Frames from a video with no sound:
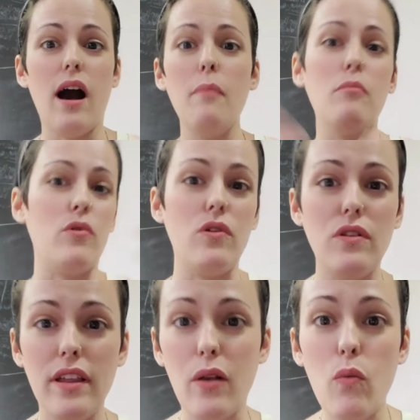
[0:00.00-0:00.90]

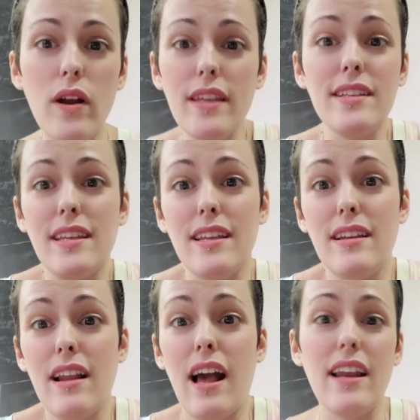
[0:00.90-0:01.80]
humble? Like what is
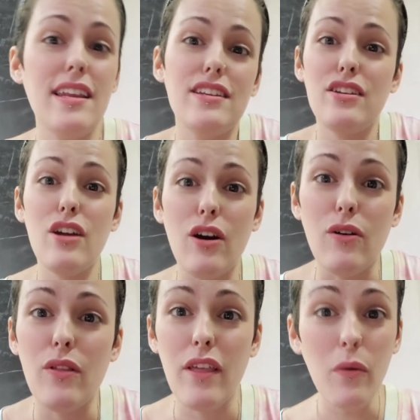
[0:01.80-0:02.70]
it? I need to
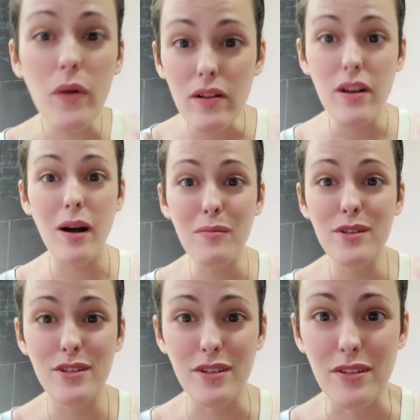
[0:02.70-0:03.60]
know. They will come
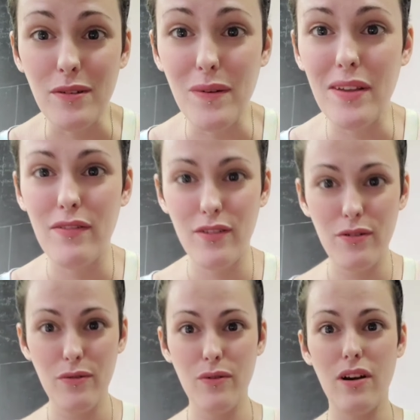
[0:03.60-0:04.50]
to you if
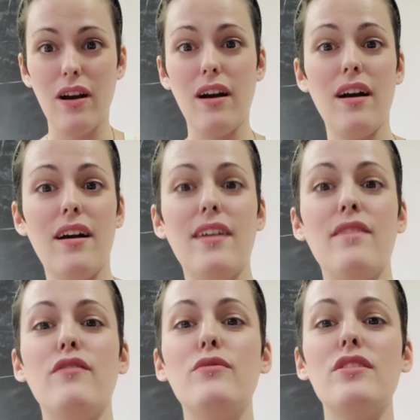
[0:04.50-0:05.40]
you
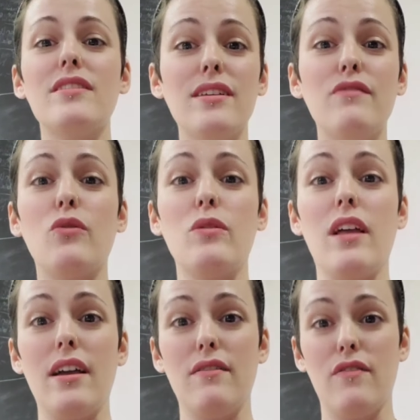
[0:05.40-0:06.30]
if you just live your
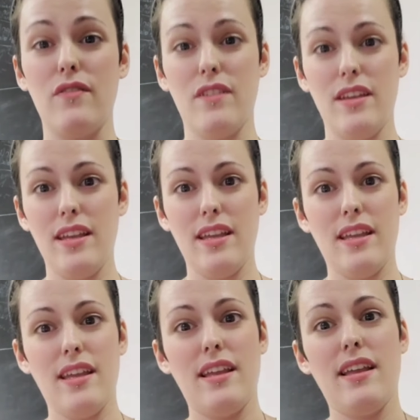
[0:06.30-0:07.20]
life
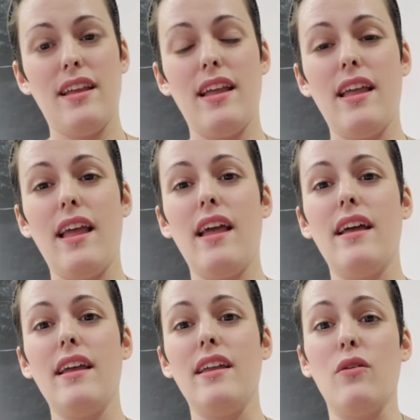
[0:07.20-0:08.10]

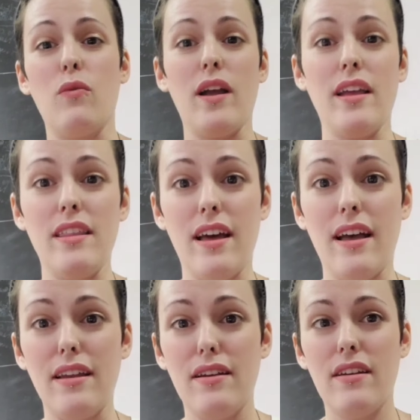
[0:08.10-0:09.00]
in a way
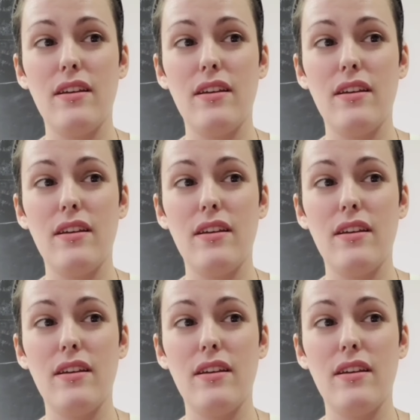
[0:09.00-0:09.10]
that